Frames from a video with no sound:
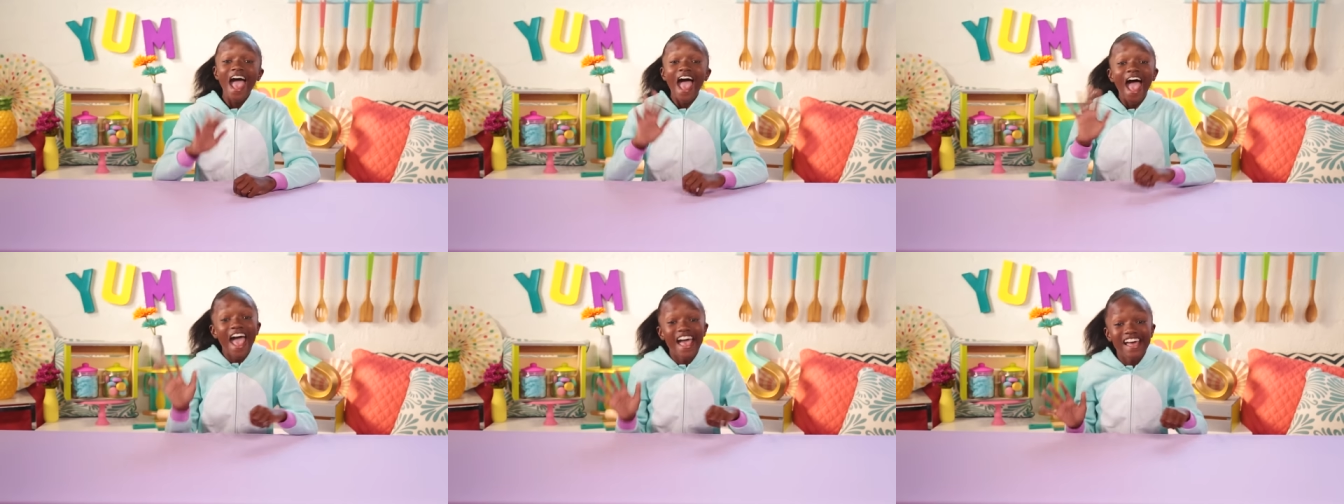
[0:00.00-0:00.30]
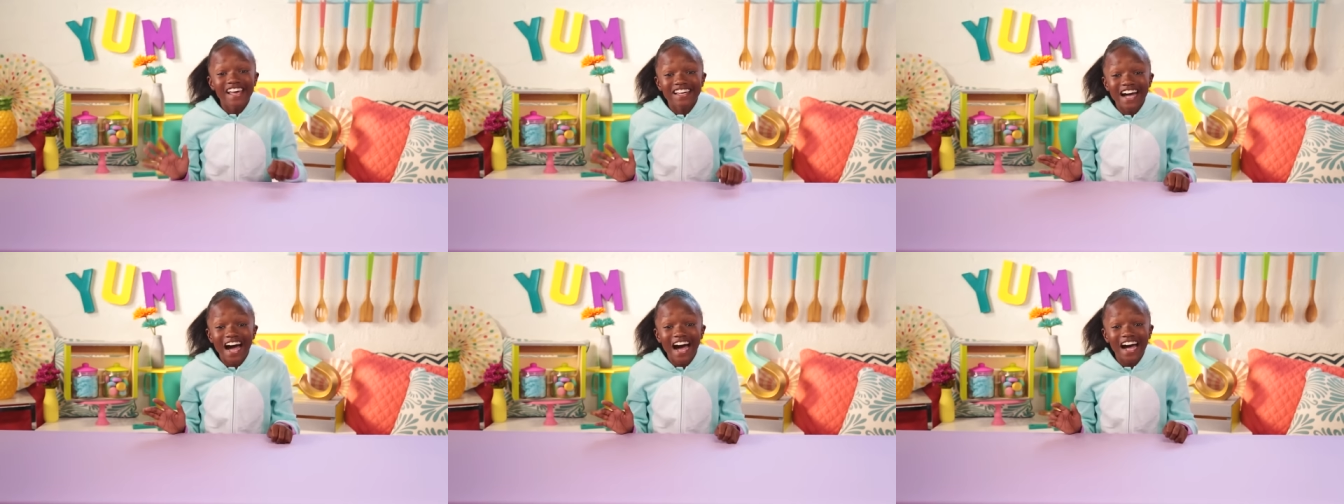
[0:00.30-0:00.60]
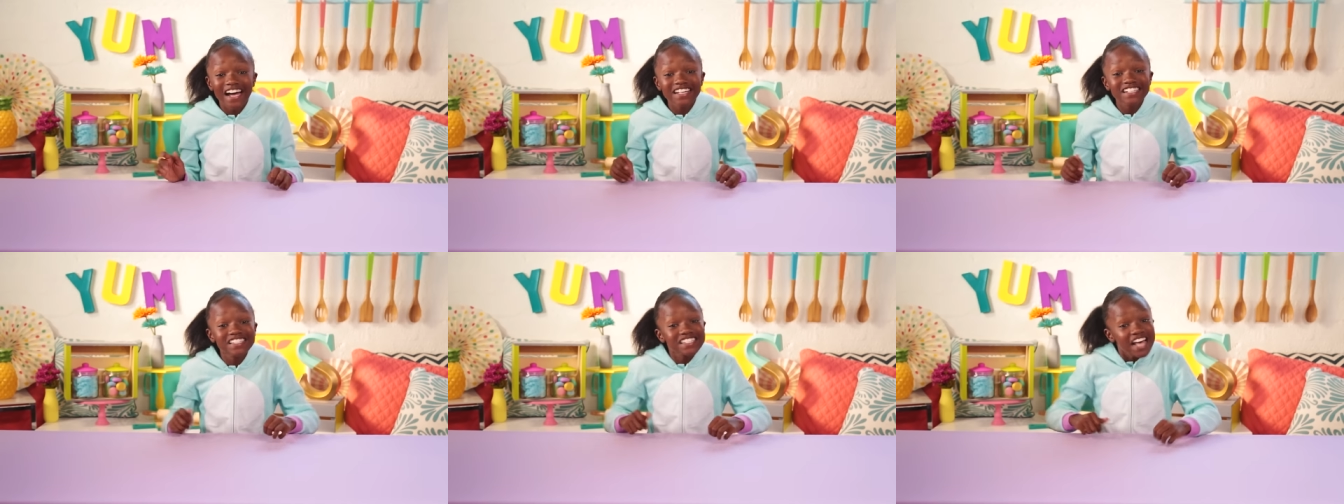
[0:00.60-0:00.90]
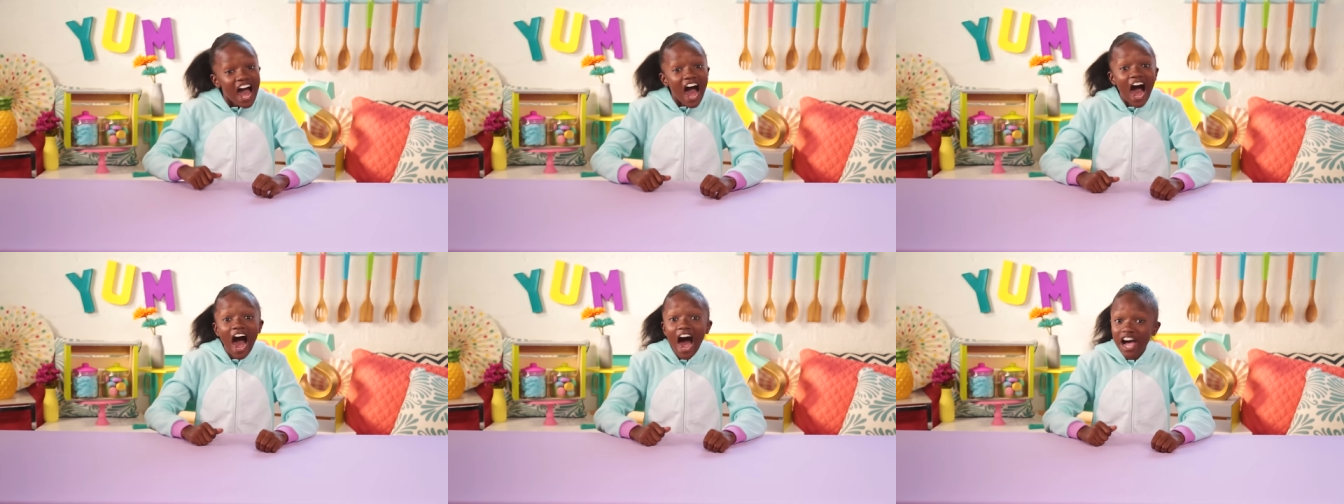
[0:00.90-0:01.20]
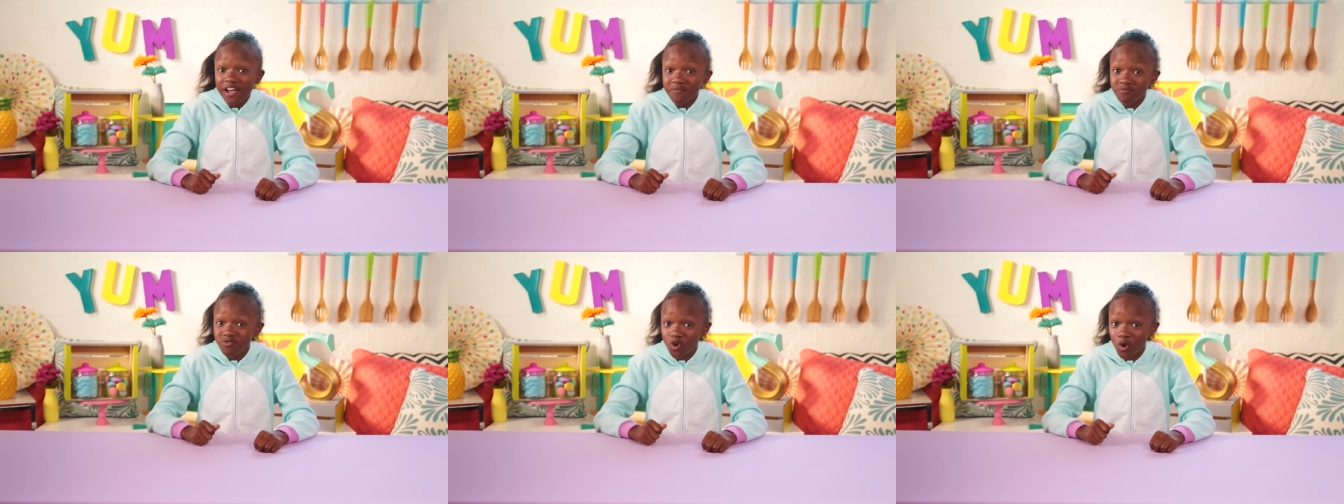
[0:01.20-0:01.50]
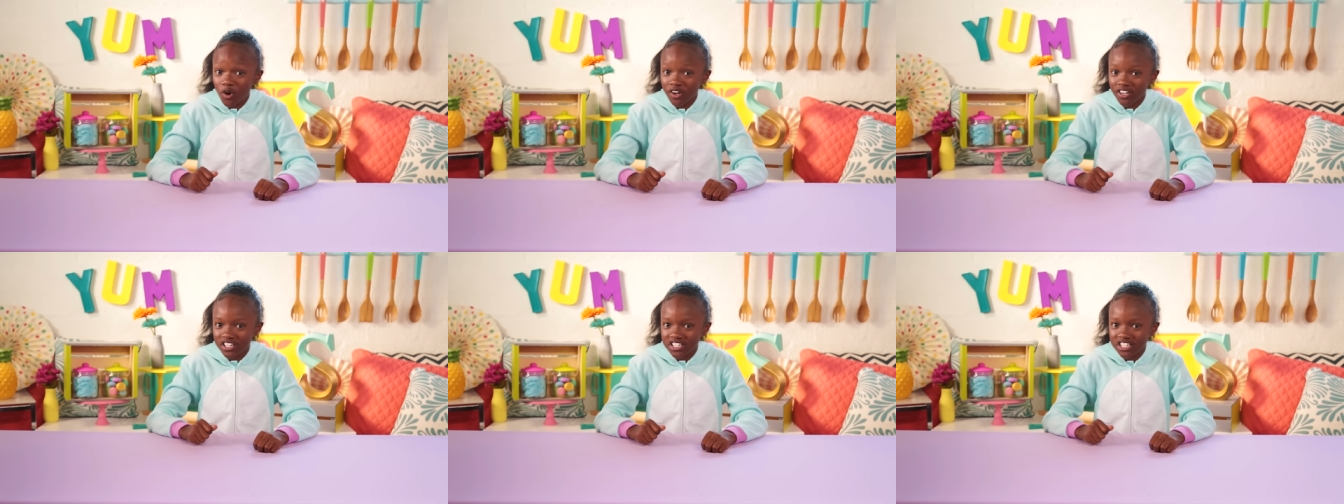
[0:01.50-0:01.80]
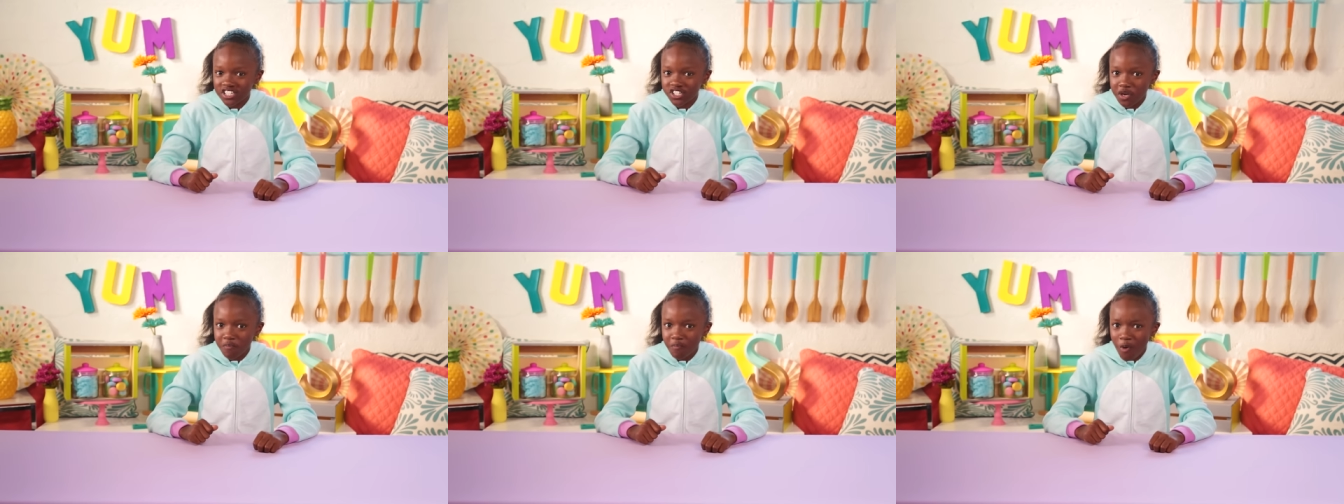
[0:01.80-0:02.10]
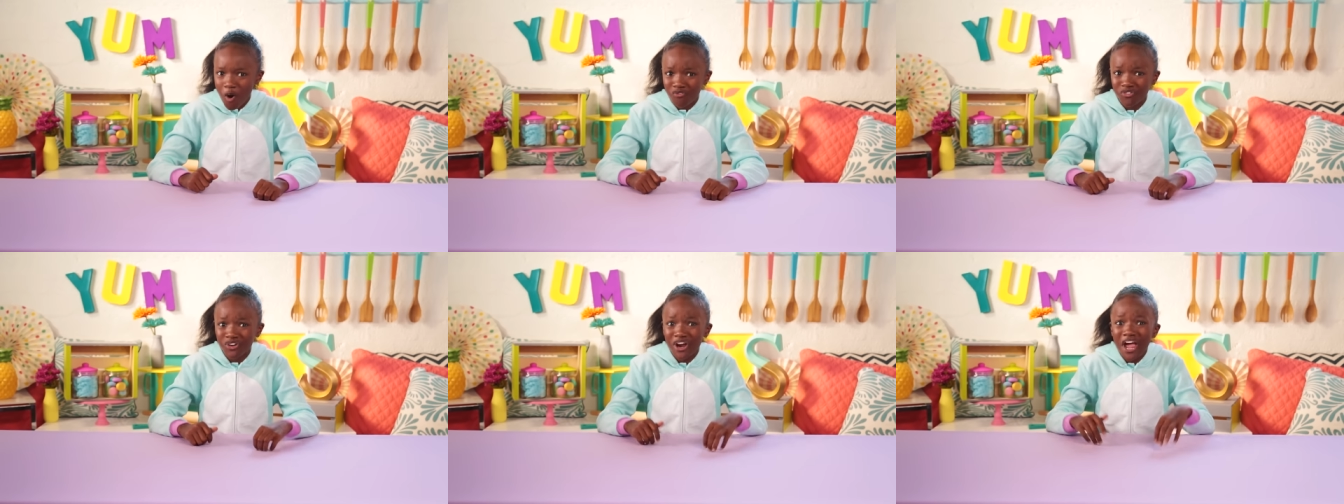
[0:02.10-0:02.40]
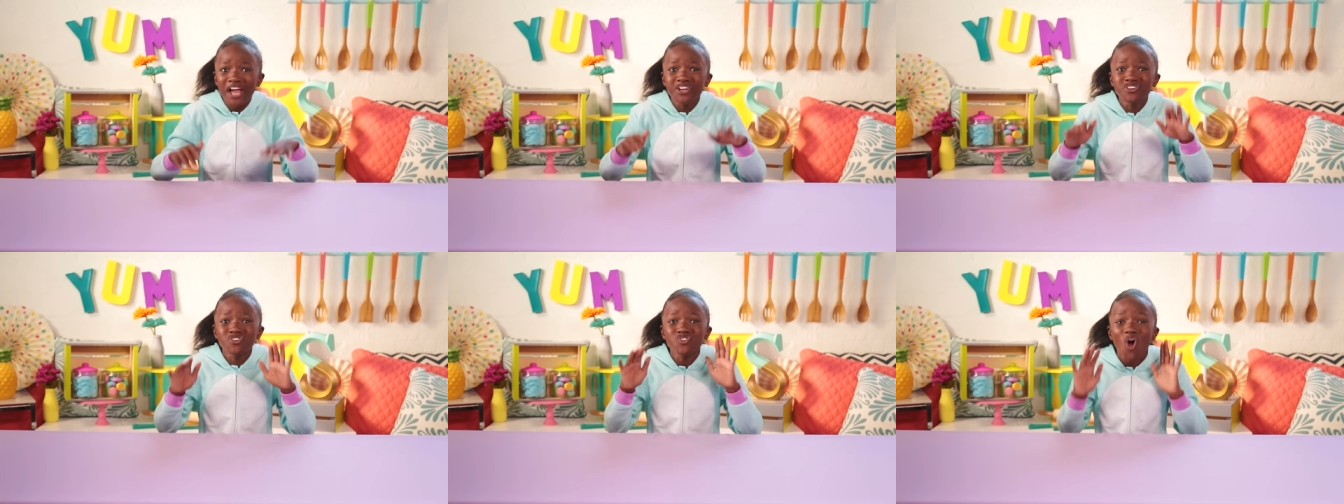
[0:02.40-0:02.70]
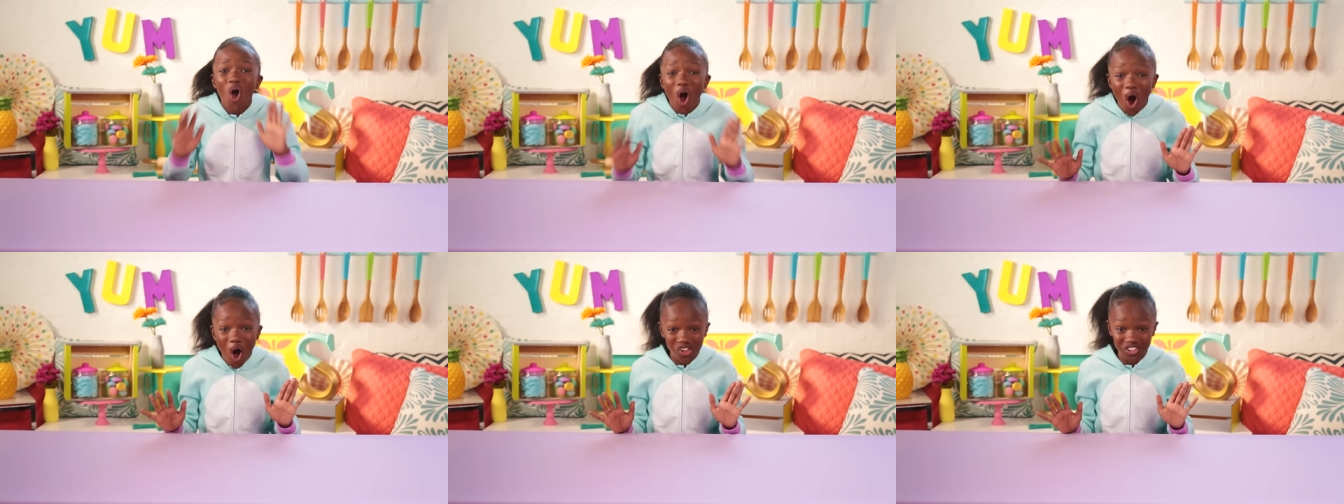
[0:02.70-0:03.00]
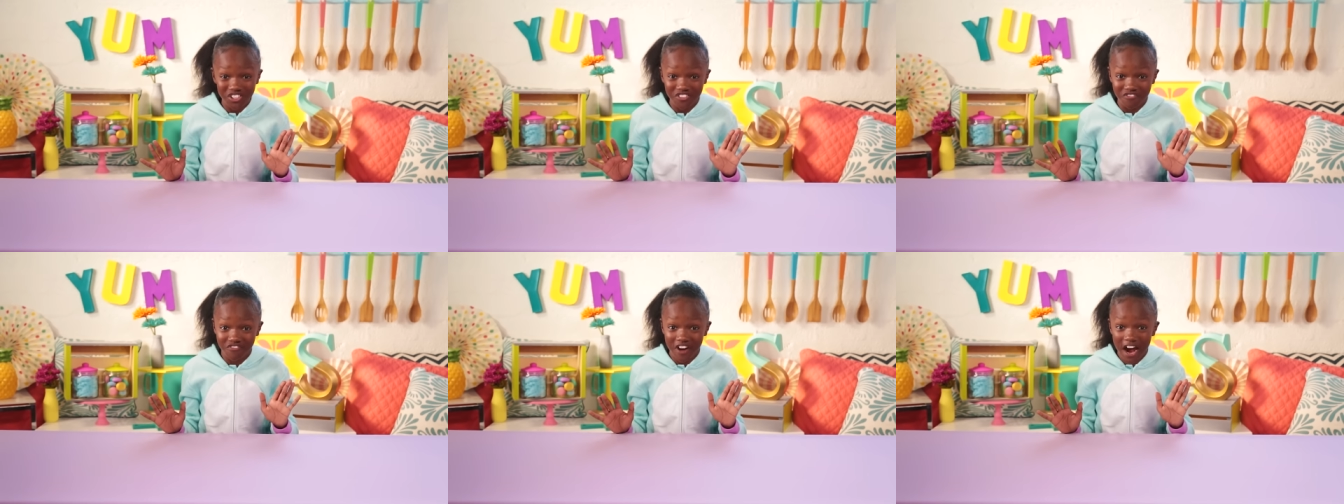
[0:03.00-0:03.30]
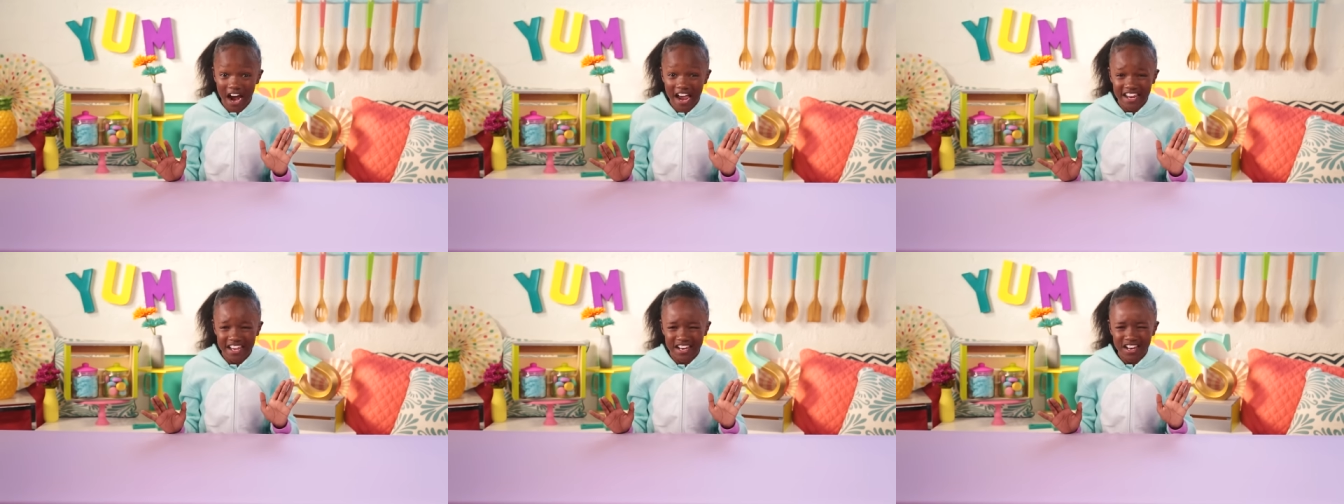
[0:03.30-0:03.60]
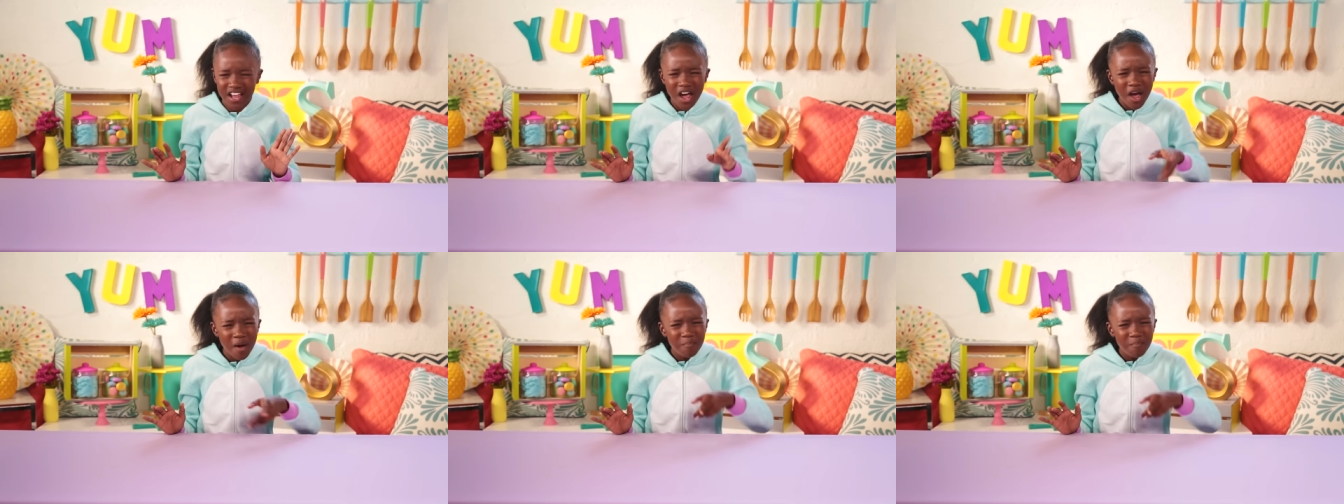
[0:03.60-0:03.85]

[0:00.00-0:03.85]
hey guys, I'm throwing a sleepover and you're all invited.